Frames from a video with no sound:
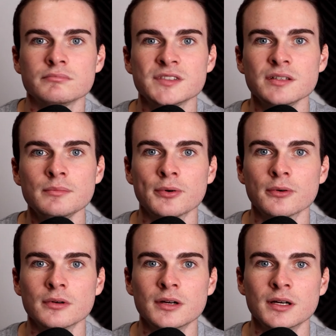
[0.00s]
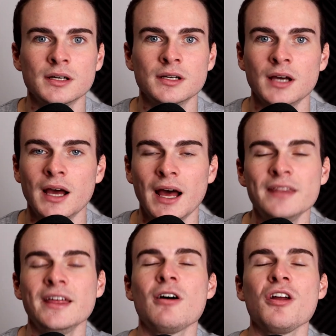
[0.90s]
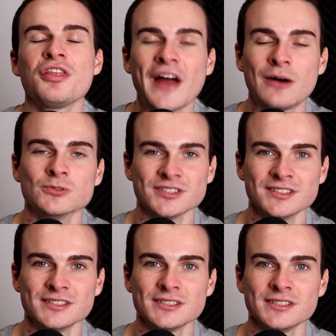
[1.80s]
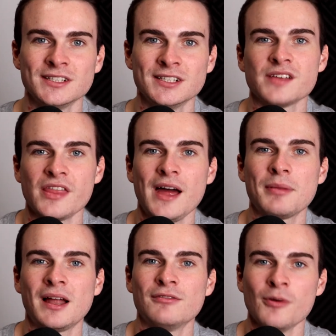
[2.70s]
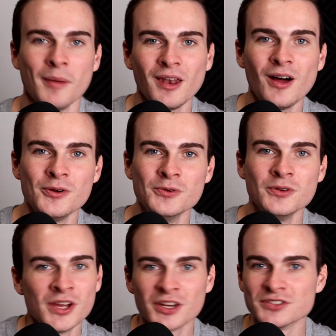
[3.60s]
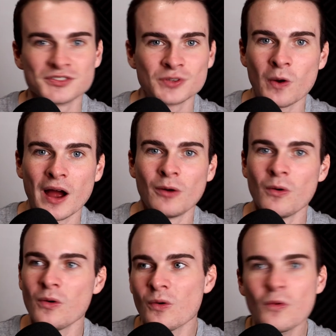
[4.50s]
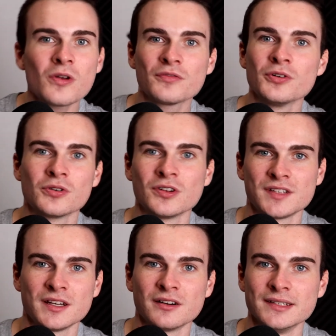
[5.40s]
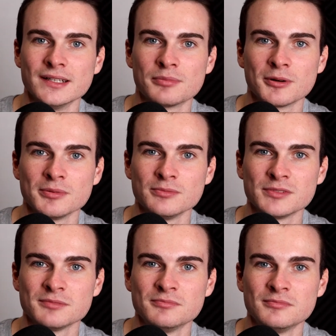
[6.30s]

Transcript: Simple. And there are thousands. So that platform alone can sort out all of your content idea problems.